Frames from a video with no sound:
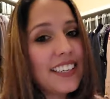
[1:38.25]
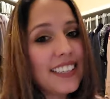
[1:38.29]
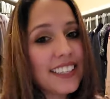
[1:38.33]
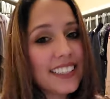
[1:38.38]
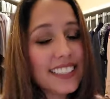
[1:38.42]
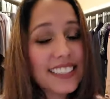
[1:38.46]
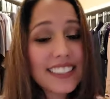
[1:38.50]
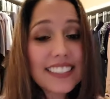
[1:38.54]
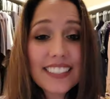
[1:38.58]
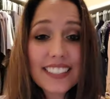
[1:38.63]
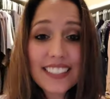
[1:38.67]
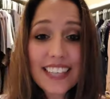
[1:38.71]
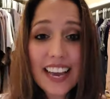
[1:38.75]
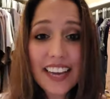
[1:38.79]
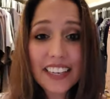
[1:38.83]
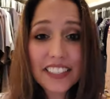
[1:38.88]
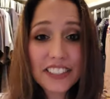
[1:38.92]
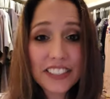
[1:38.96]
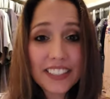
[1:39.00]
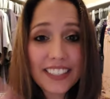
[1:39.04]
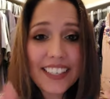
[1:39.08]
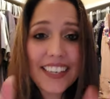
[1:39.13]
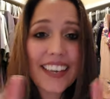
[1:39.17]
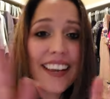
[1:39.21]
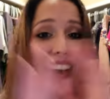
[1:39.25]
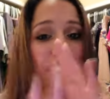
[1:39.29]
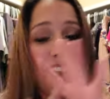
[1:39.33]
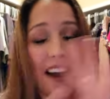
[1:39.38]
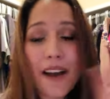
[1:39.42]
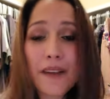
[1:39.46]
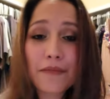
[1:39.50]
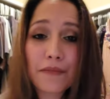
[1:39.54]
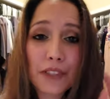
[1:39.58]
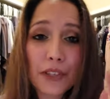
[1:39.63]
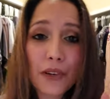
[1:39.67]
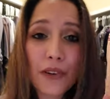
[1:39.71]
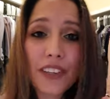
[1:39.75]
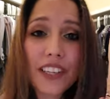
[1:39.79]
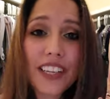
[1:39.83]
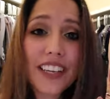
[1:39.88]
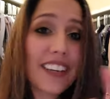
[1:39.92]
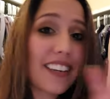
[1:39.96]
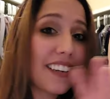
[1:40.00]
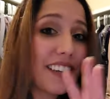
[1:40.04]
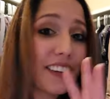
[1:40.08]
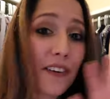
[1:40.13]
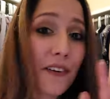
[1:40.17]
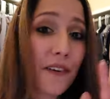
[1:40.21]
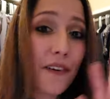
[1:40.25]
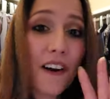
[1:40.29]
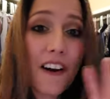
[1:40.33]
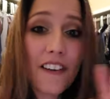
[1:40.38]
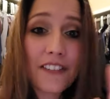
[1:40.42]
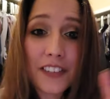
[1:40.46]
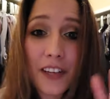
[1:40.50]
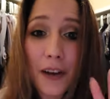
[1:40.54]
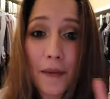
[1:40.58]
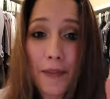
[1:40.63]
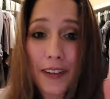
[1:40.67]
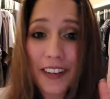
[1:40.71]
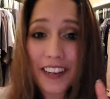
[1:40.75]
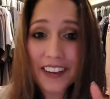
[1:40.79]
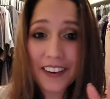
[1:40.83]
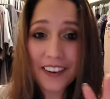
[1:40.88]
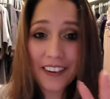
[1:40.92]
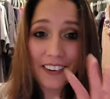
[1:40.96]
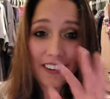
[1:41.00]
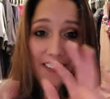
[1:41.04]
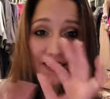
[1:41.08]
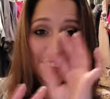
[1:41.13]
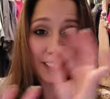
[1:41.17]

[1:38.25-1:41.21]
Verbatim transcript: This is actually, I'm totally going to go off topic here